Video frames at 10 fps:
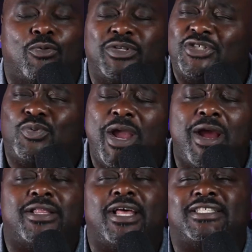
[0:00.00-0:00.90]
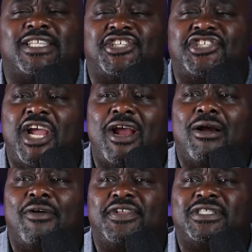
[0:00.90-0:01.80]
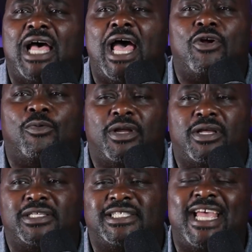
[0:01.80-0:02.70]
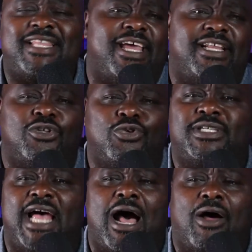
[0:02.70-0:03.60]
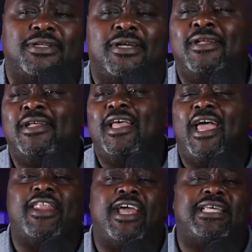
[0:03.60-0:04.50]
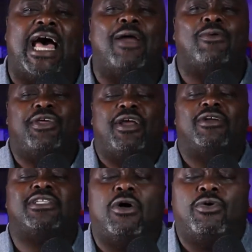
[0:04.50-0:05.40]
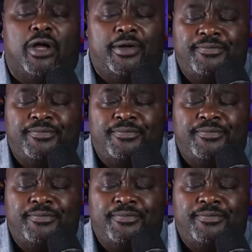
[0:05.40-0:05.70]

which is weird that it's a share of the title because say they lose out and they tie with Arizona,